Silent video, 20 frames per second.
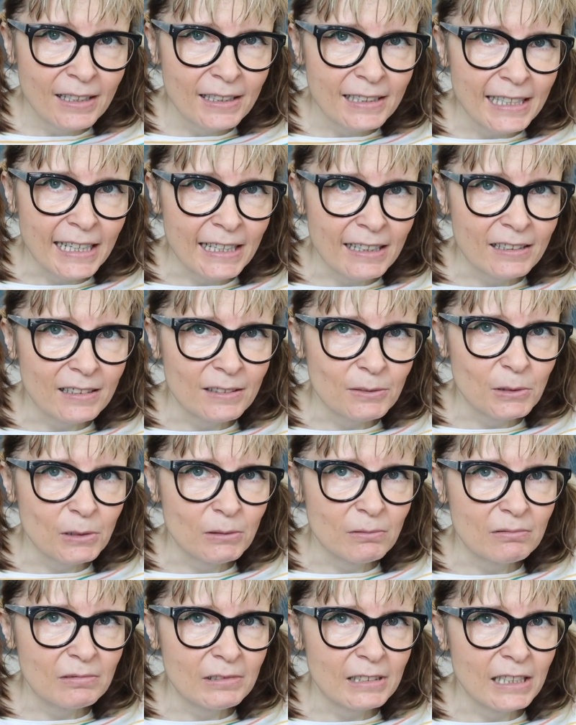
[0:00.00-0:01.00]
yeah,
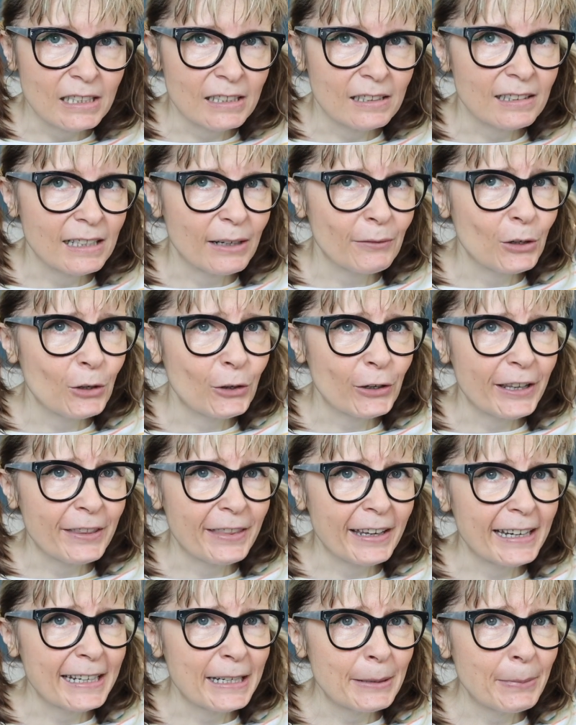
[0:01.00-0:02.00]
we'll have a look
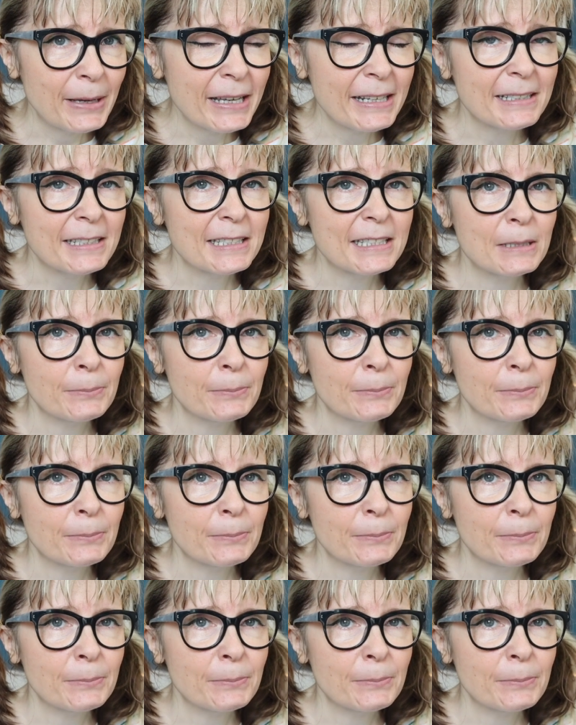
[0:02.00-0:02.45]
at that in a bit.